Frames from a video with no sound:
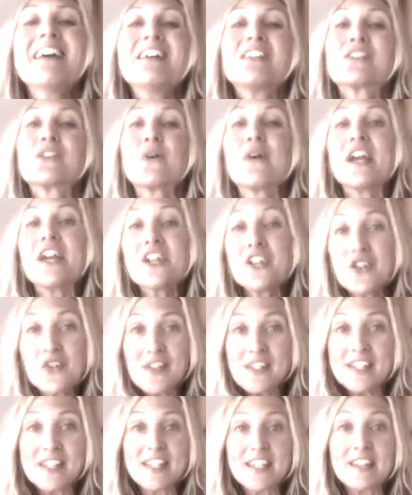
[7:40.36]
So
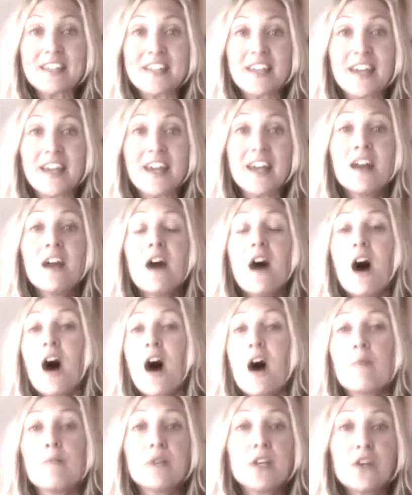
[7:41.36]
interestingly,
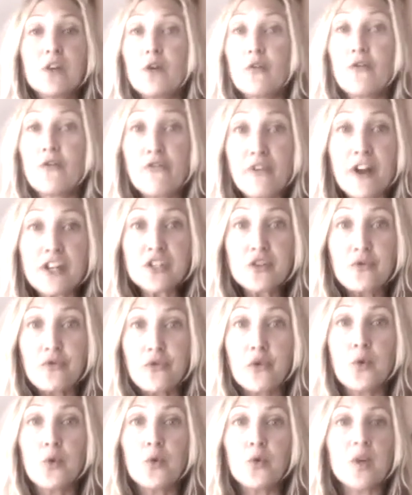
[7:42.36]
um, you know, fresh
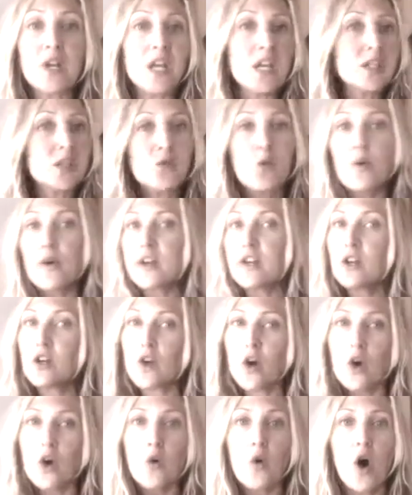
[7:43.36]
food is going to
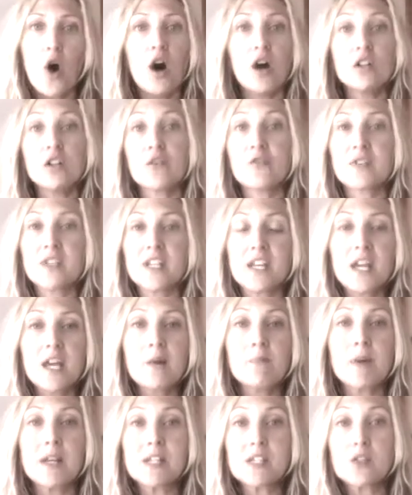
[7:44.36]
go all over the
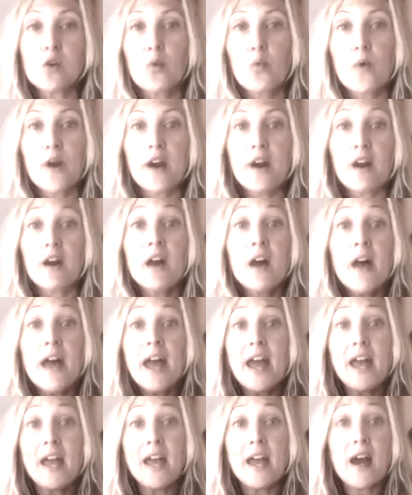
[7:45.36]
gamut. So where
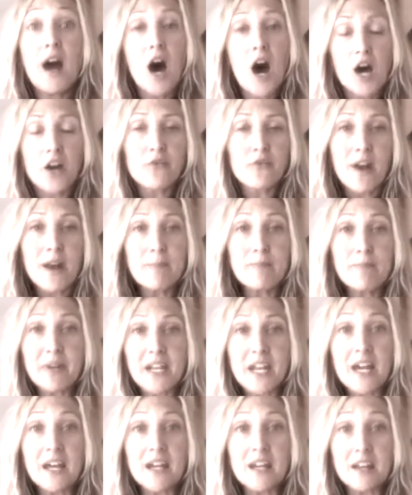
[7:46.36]
a unripe
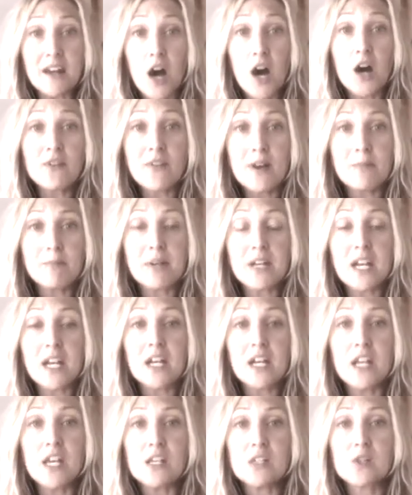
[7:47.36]
banana, an unripe
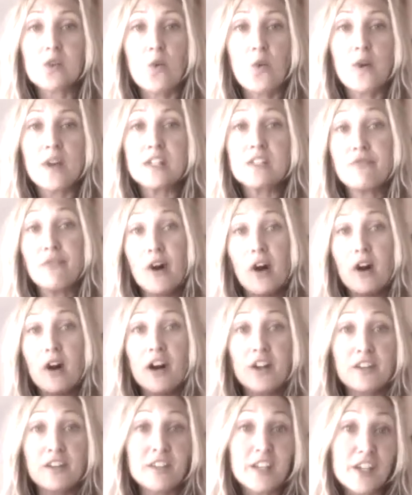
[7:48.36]
banana is going to fall
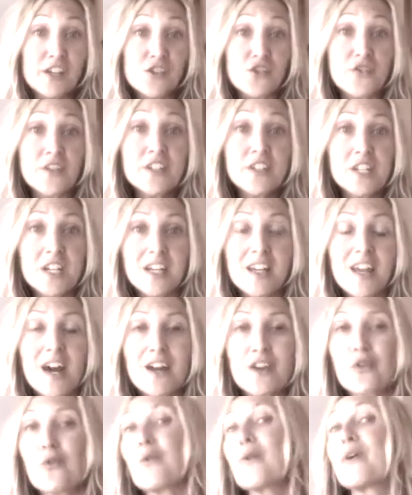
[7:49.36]
under the astringent
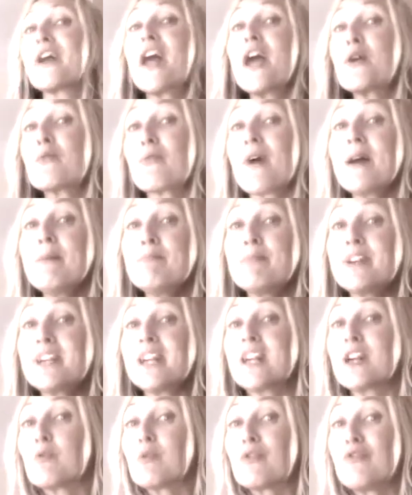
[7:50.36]
category. A ripe
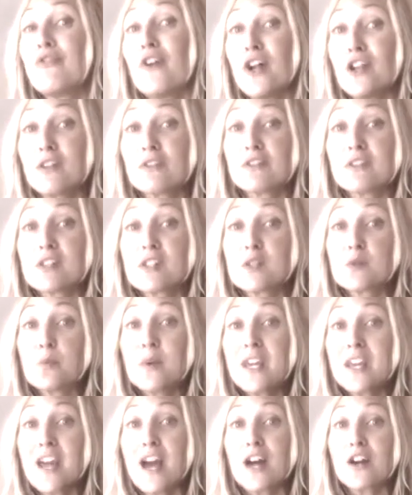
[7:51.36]
banana would fall under the
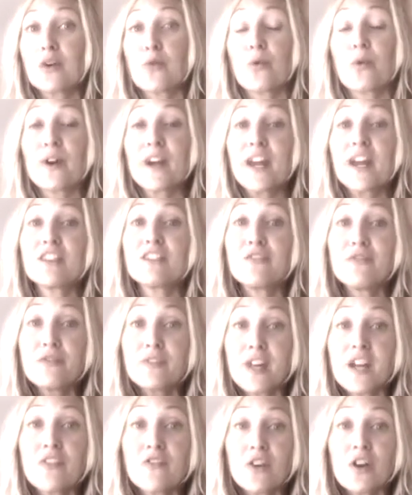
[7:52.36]
sweet category, and the
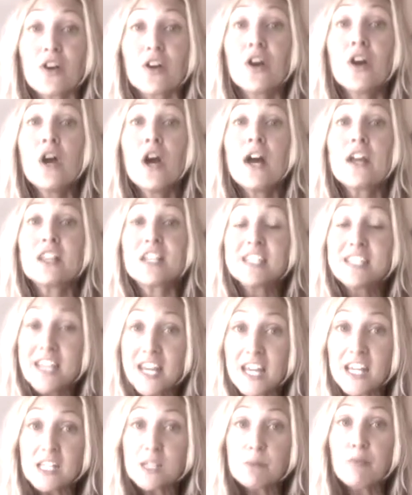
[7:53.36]
flavor, the
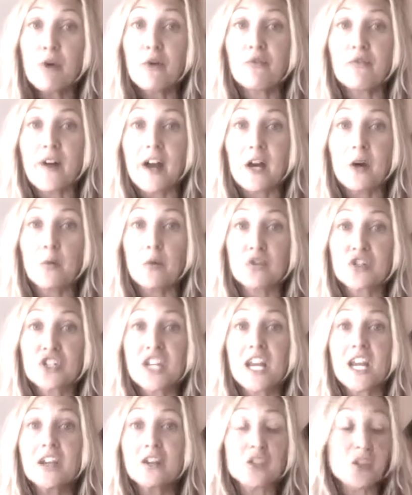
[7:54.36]
taste profile will
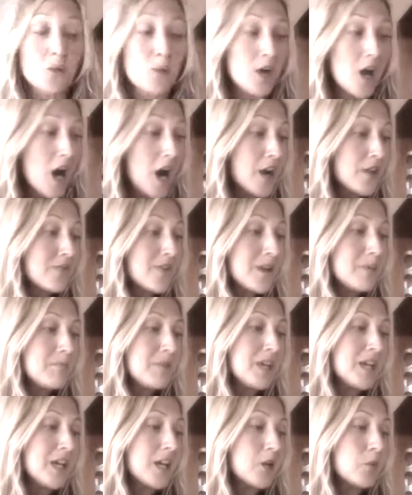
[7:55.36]
change. So an unripe
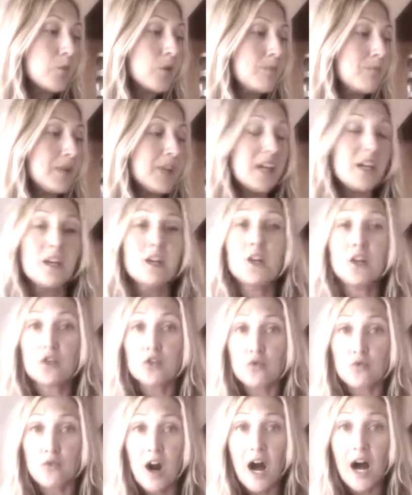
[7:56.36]
banana would be
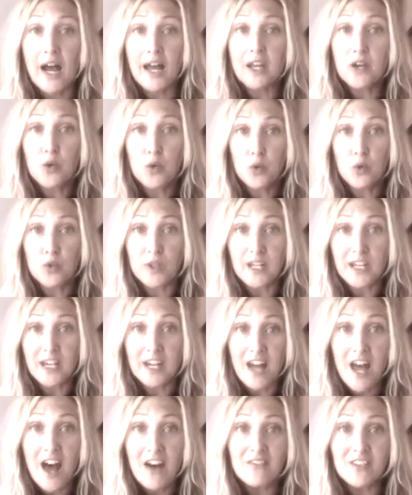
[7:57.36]
dry, cooling,
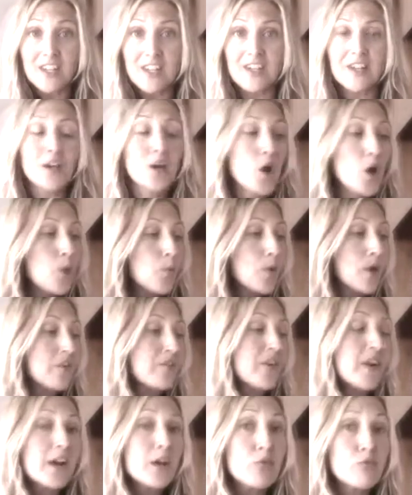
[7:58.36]
and heavy, where a
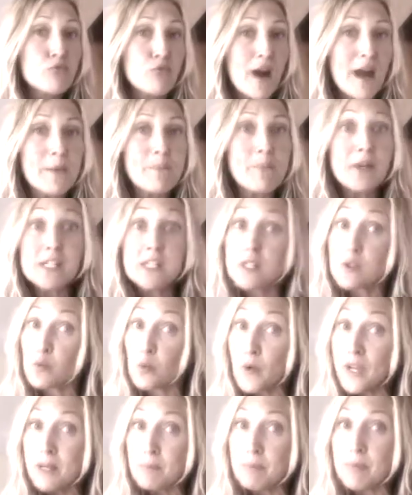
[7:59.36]
very ripe,
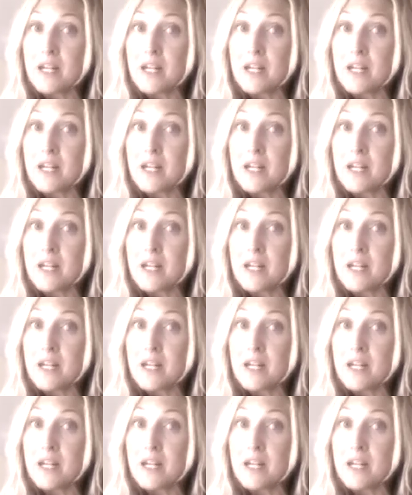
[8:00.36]
sweet